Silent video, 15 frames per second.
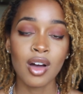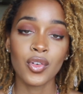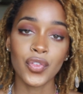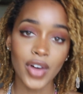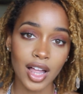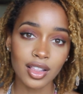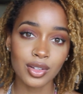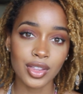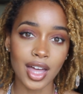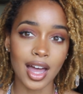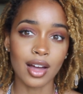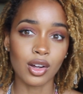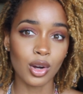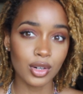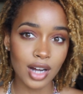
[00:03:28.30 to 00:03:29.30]
follow
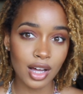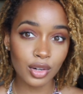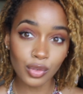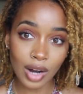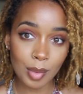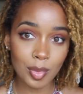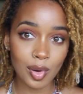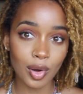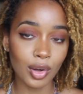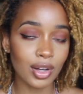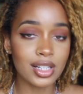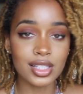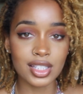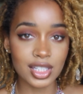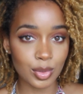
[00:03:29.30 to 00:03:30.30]
that. Go down a rabbit hole
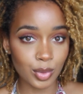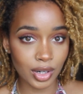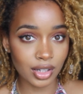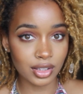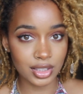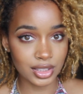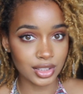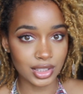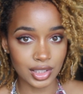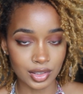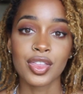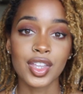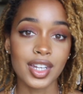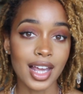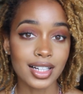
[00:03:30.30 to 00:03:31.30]
and see where it leads
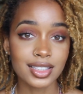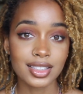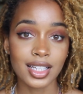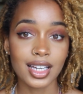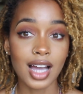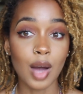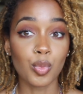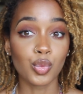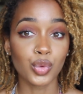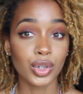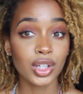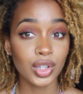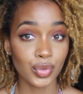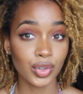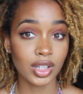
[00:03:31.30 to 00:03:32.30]
you. The next thing I'm
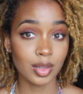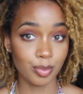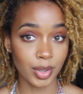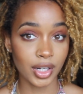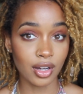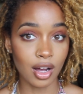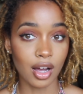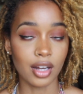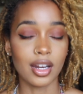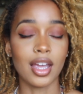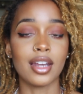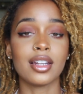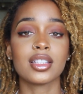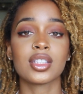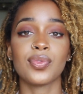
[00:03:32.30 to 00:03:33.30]
really big on,
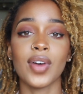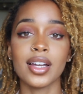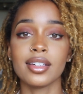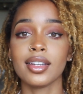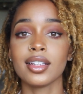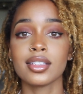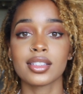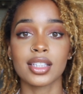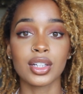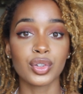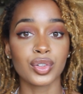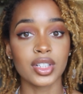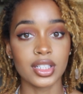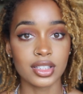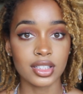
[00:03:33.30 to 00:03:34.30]
and it's finding
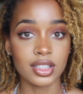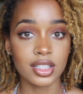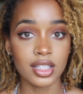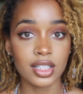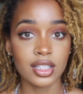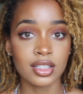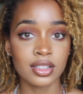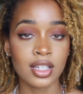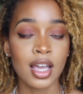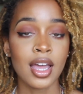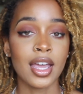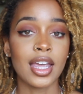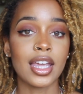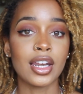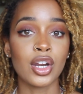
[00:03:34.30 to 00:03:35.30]
synchronicities
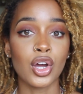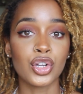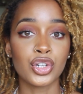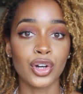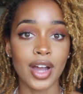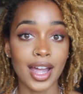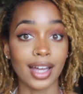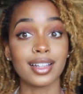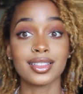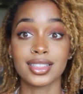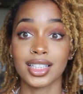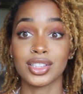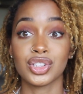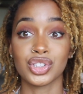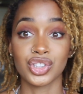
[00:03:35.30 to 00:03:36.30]
in your
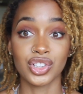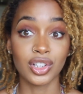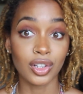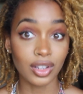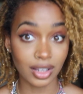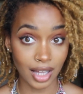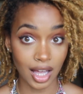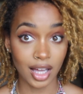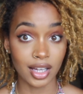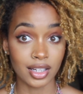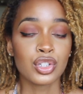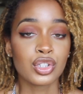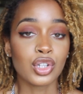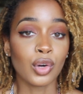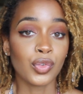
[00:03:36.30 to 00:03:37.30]
ancestral
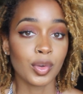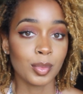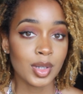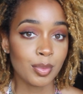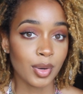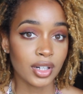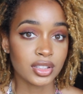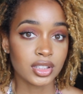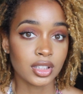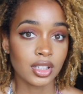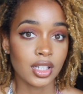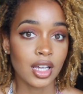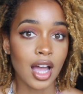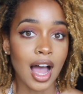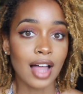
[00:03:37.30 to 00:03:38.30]
line. So for me
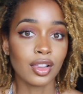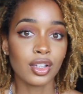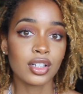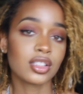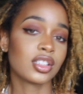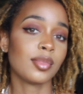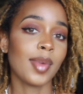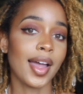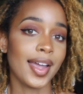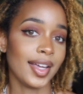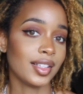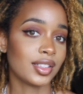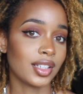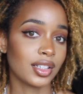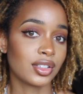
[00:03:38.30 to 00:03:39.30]
personally, I look to my
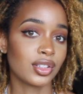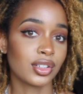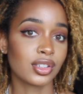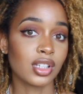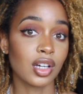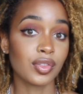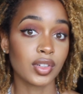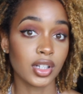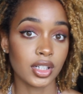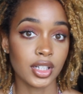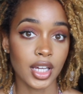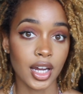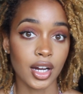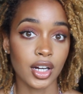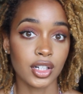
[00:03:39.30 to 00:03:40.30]
ancestors of
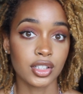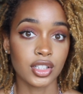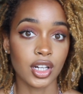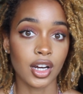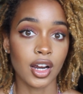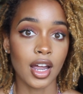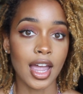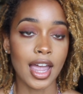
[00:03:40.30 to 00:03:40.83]
good character